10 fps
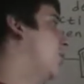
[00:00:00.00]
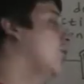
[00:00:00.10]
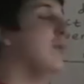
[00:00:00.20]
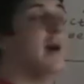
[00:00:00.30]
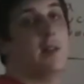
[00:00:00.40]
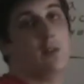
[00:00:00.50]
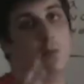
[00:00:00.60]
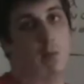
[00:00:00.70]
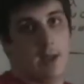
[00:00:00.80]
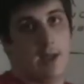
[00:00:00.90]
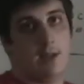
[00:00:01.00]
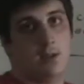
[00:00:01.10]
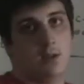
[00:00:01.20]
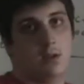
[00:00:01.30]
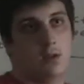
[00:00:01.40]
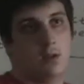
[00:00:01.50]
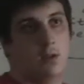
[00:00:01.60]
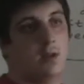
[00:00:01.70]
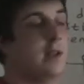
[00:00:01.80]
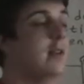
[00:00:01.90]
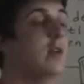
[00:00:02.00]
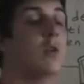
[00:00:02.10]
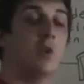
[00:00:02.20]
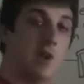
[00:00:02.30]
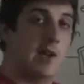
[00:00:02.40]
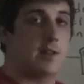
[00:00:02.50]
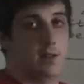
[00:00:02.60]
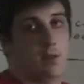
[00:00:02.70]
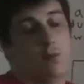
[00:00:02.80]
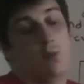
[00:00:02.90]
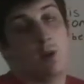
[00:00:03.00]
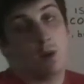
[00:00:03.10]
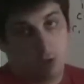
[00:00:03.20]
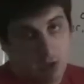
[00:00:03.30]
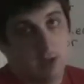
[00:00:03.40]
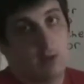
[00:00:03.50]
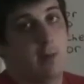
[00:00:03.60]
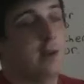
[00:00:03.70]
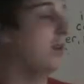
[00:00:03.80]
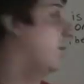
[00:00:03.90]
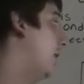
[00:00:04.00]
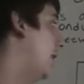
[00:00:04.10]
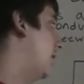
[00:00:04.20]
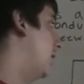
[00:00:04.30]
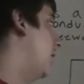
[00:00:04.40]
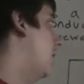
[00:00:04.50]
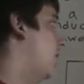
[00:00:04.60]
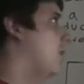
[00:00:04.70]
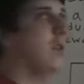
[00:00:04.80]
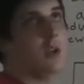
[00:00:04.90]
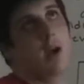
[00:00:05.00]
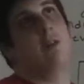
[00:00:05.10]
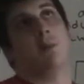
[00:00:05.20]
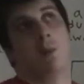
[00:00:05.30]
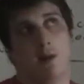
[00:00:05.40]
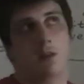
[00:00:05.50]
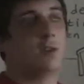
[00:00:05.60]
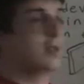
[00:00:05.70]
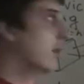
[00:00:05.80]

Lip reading: two metal plates that are conducting metal plates, okay, every metal is a